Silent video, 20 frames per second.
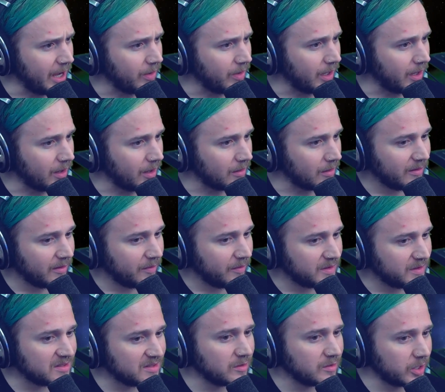here.
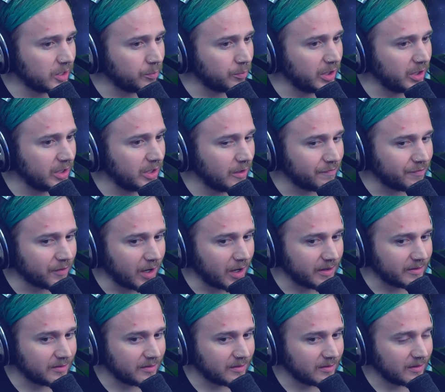This is looking pretty good for
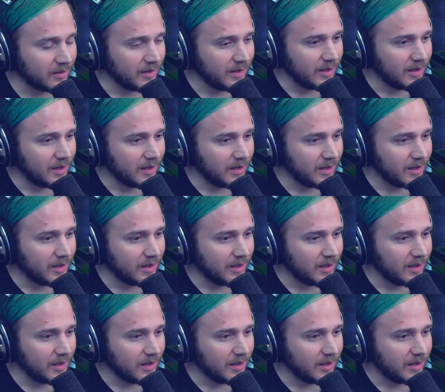us.